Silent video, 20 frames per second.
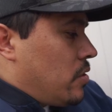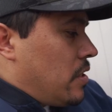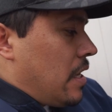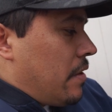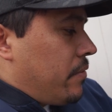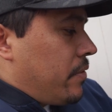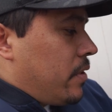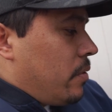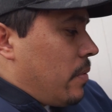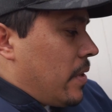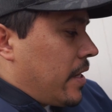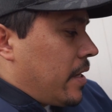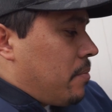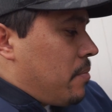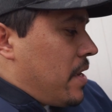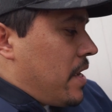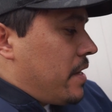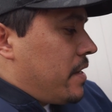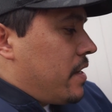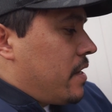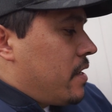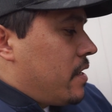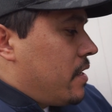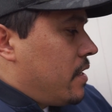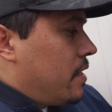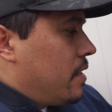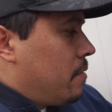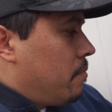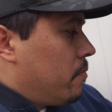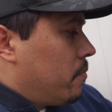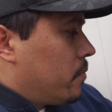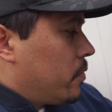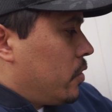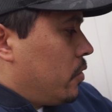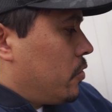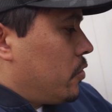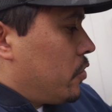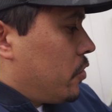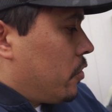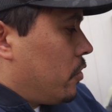definitely recommend
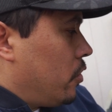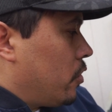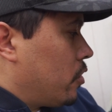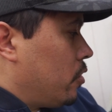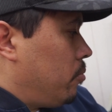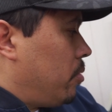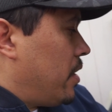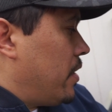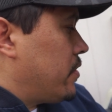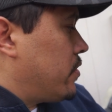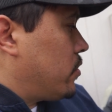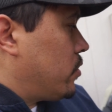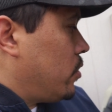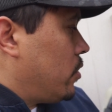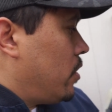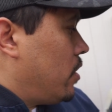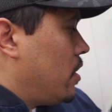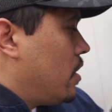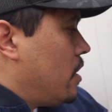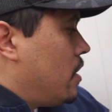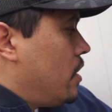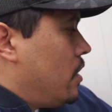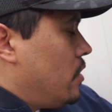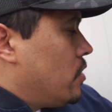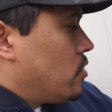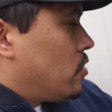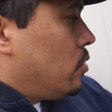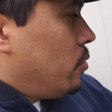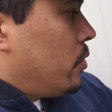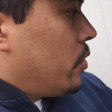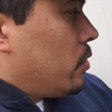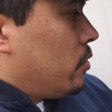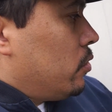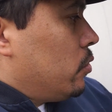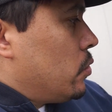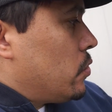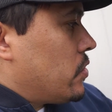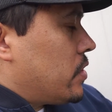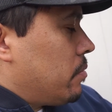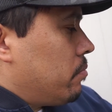going to your local parts store so we don't
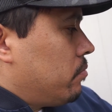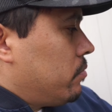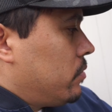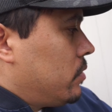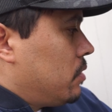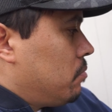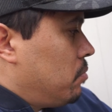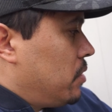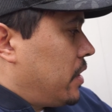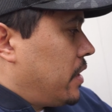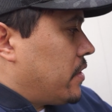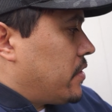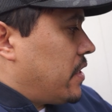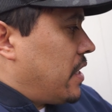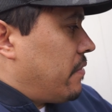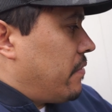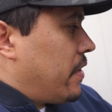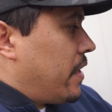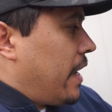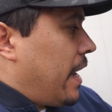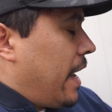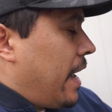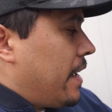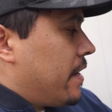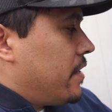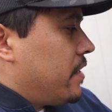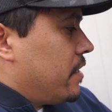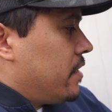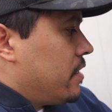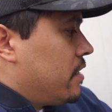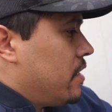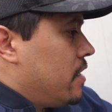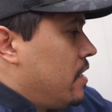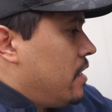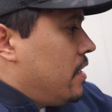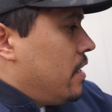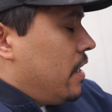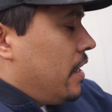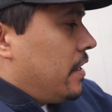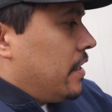lose them, because they're very handy
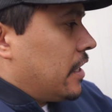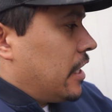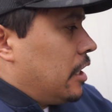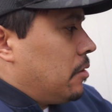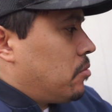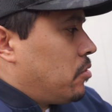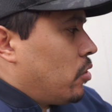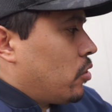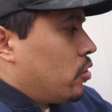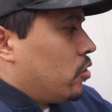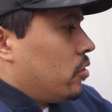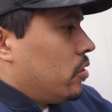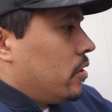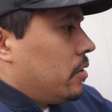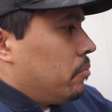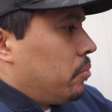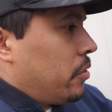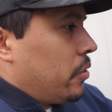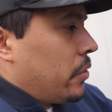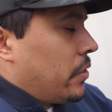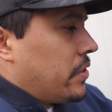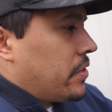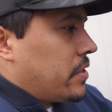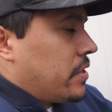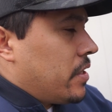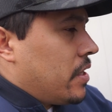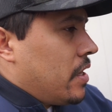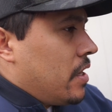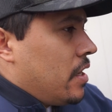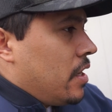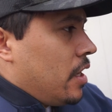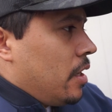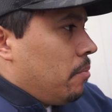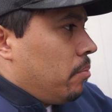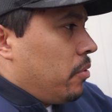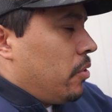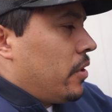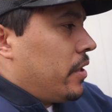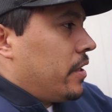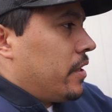and it keeps local employees
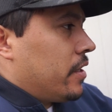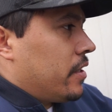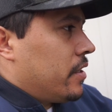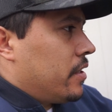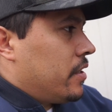employed.